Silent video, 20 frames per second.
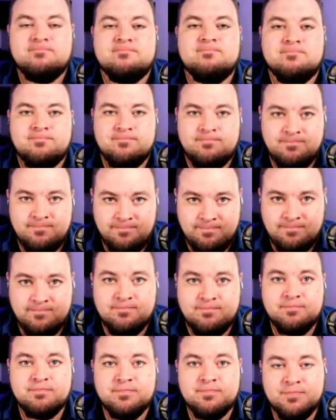
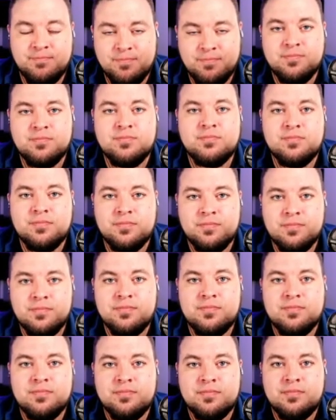
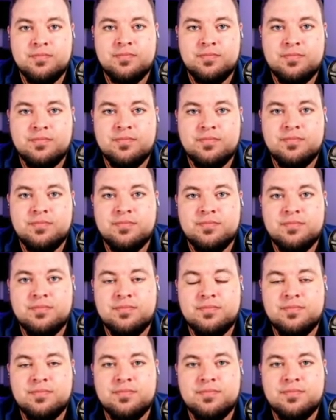
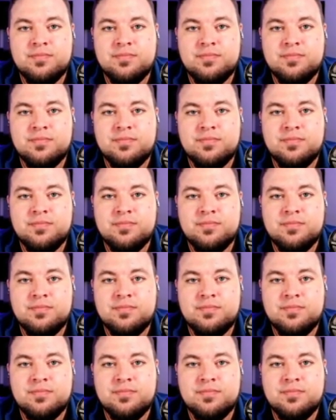No words are spoken by the person on screen.